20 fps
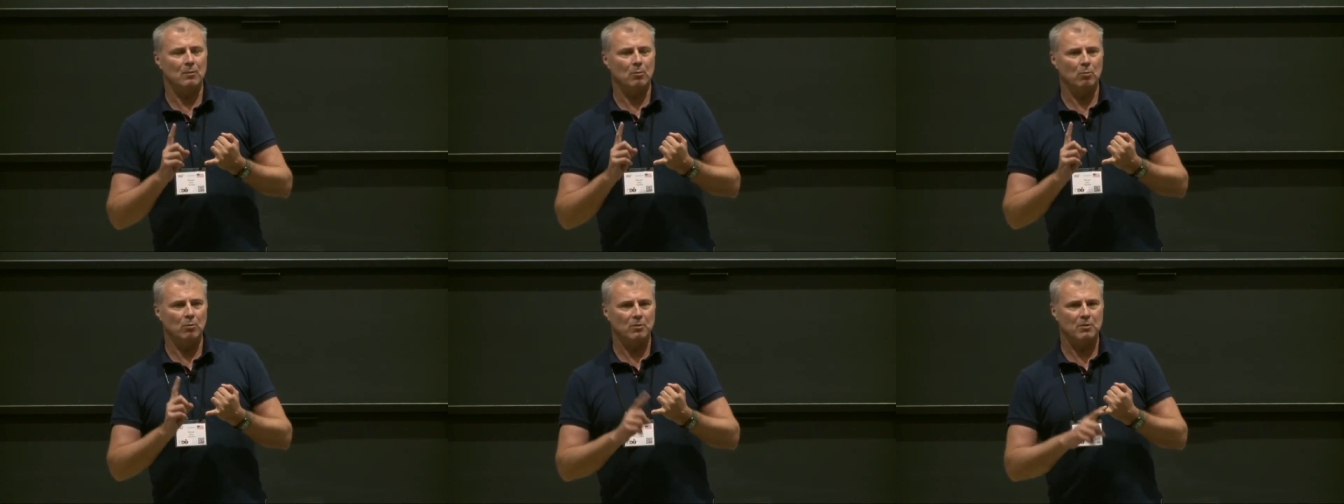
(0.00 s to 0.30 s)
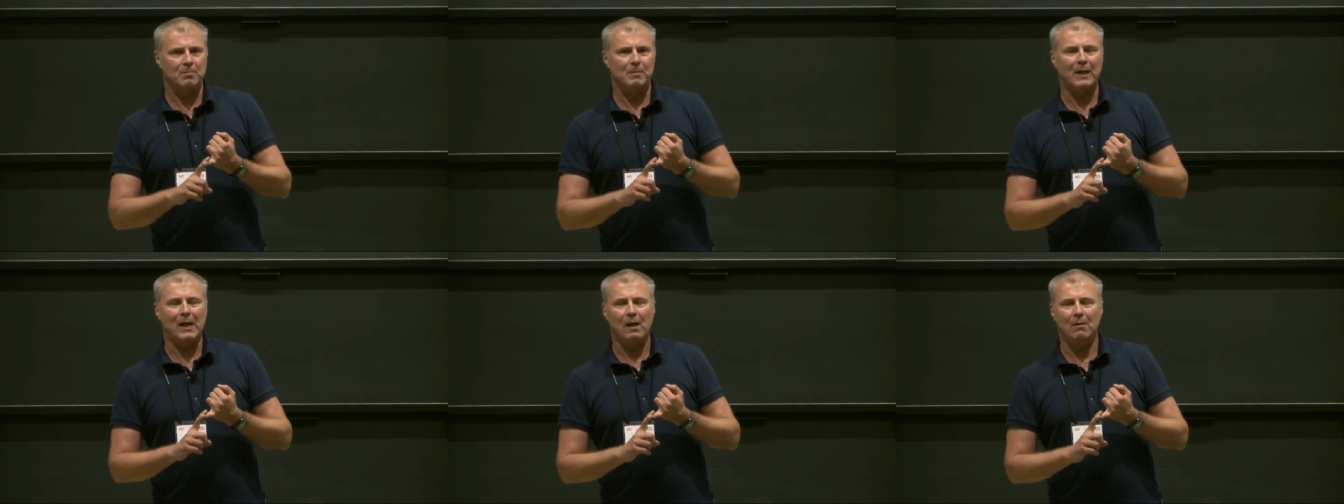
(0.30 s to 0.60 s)

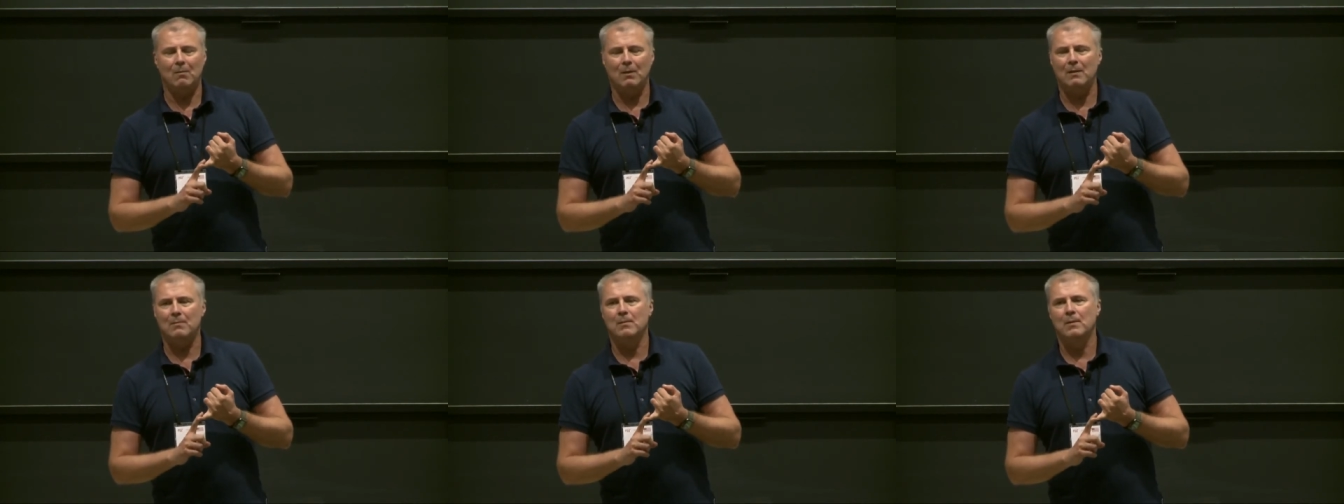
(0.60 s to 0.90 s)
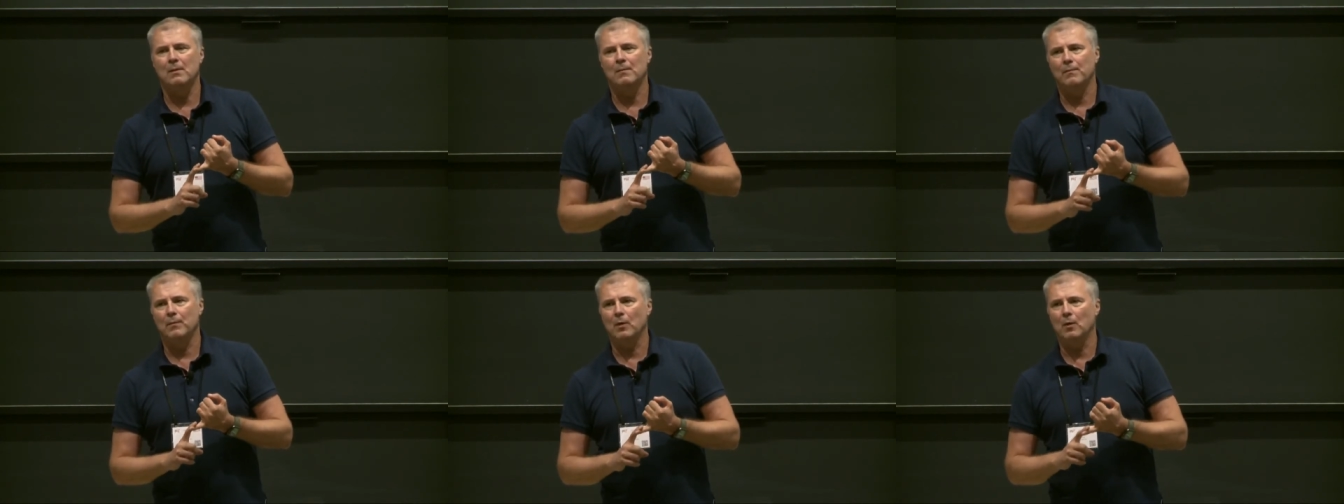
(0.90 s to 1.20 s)
tools
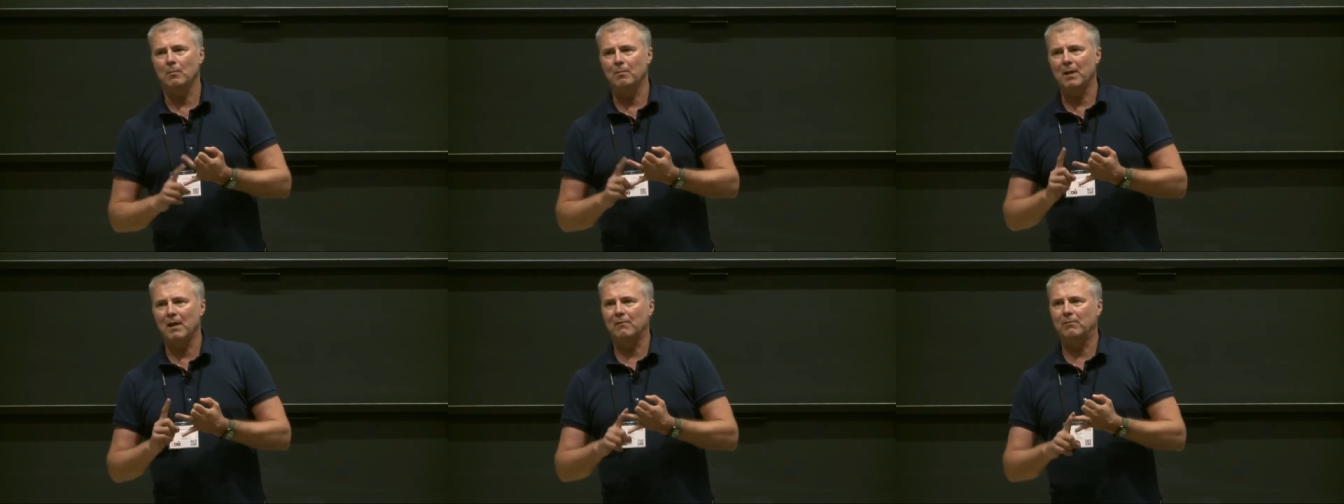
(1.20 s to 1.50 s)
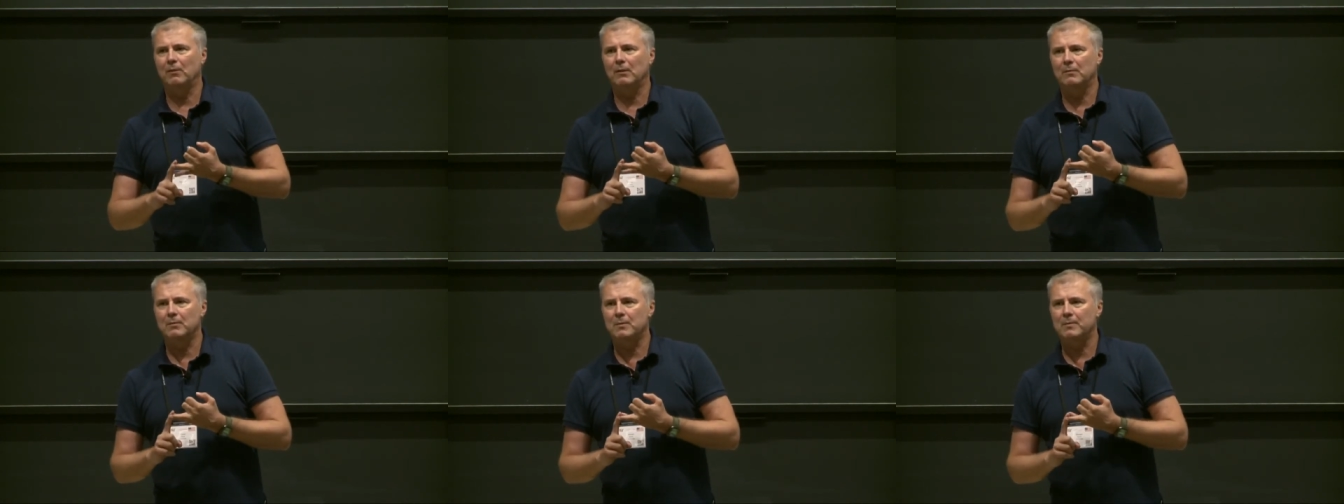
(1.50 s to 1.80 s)
problem or
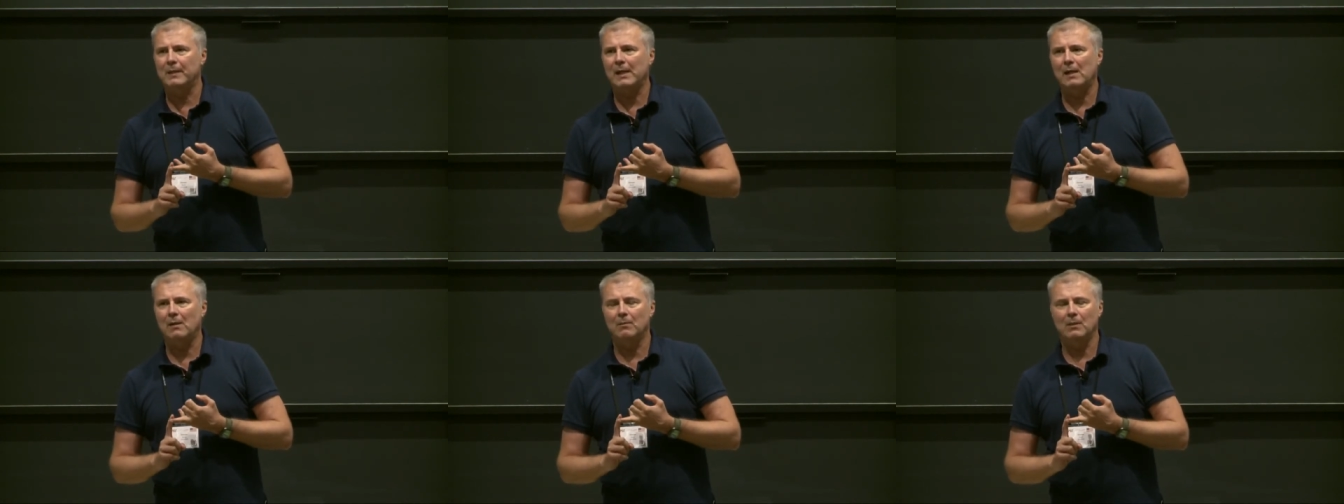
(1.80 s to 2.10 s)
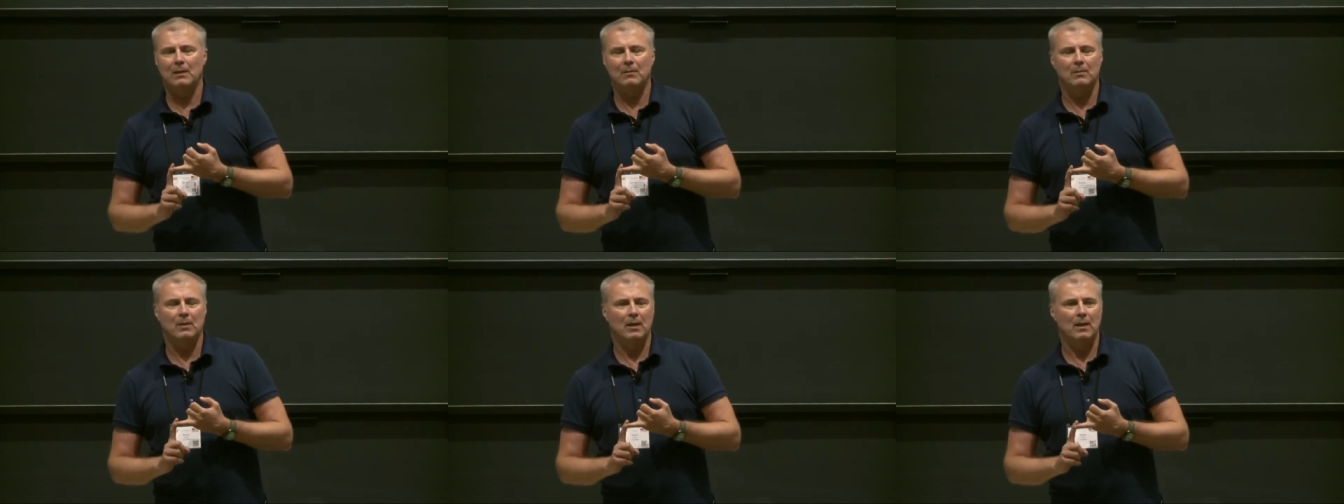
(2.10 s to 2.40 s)
platforms
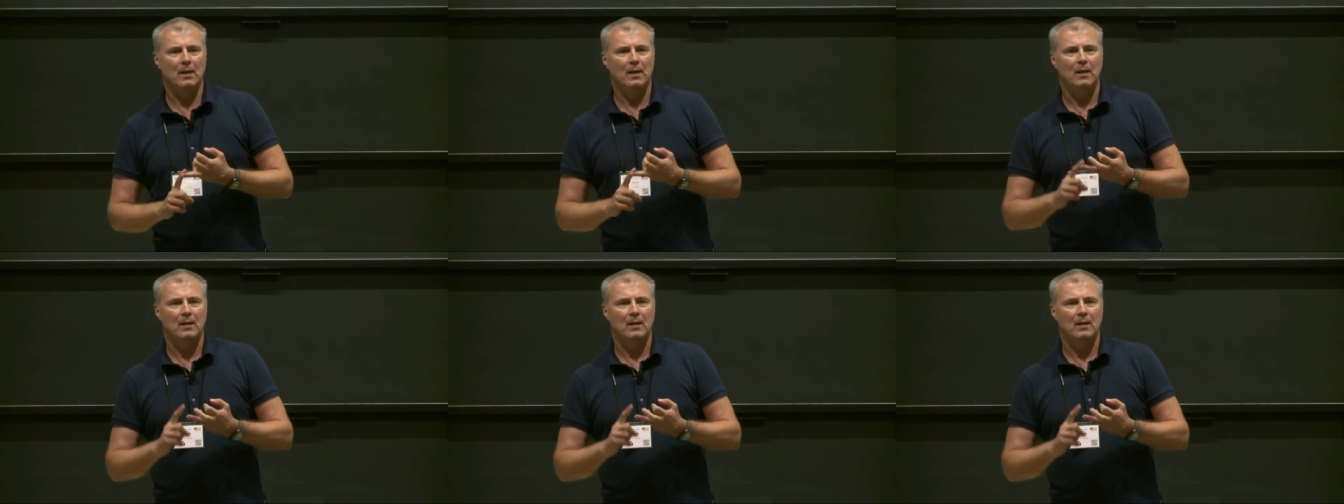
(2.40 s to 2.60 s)
problem.